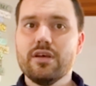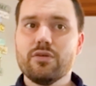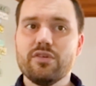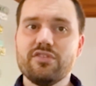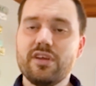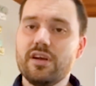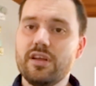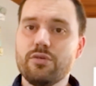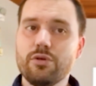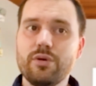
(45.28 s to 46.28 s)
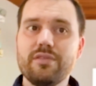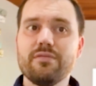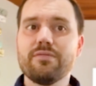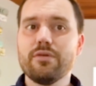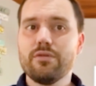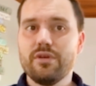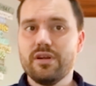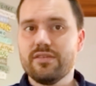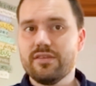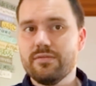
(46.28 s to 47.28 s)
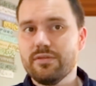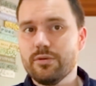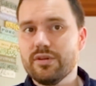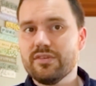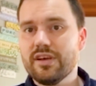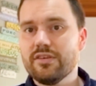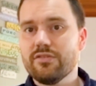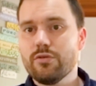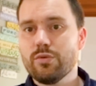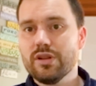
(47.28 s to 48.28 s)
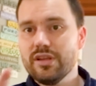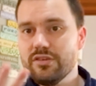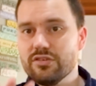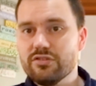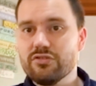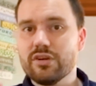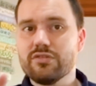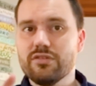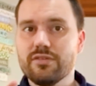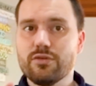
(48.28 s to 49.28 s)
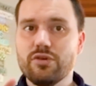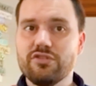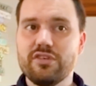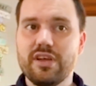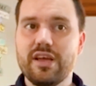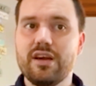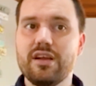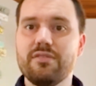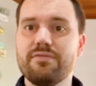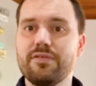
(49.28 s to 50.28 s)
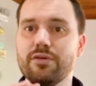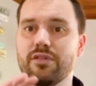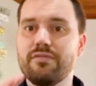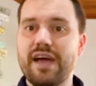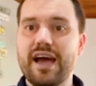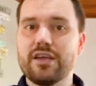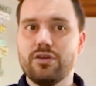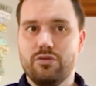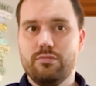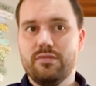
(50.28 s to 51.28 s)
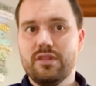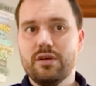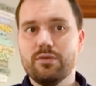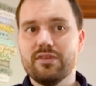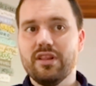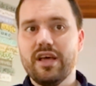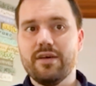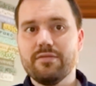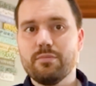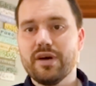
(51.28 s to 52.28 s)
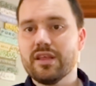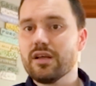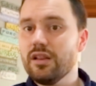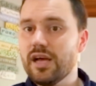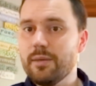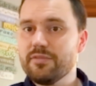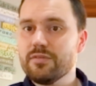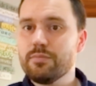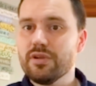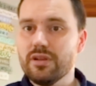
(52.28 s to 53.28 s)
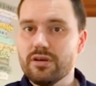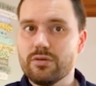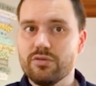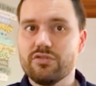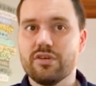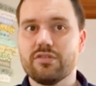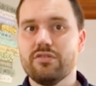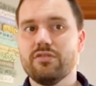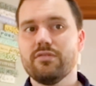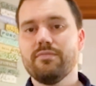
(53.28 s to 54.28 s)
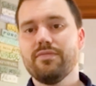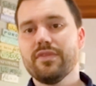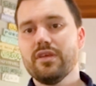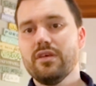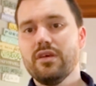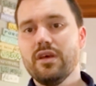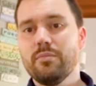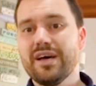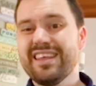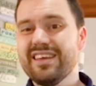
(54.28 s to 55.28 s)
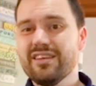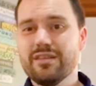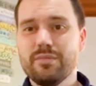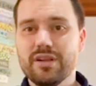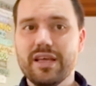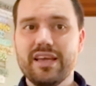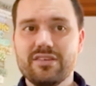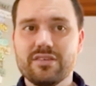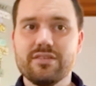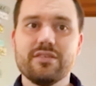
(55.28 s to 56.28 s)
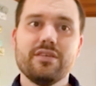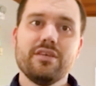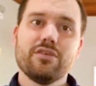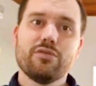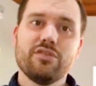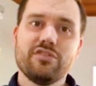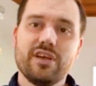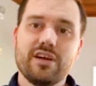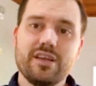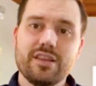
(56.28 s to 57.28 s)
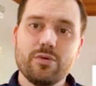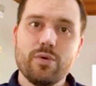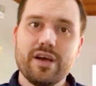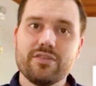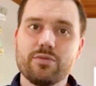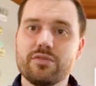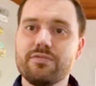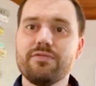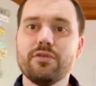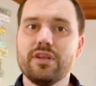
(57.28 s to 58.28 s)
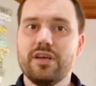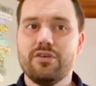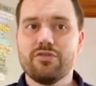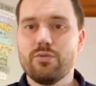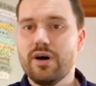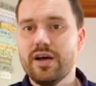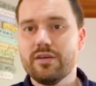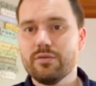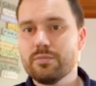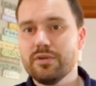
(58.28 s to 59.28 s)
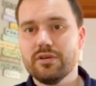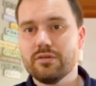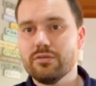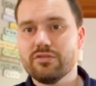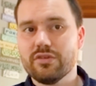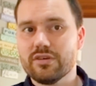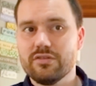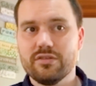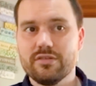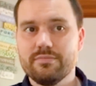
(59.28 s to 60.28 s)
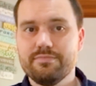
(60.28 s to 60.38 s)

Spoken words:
Christianity grew even further in its influence as the religious structures of Christianity filled the vacuum that was left by the collapsed political structures. And by the end of the Middle Ages, Christianity in the West was fully intertwined with political structures.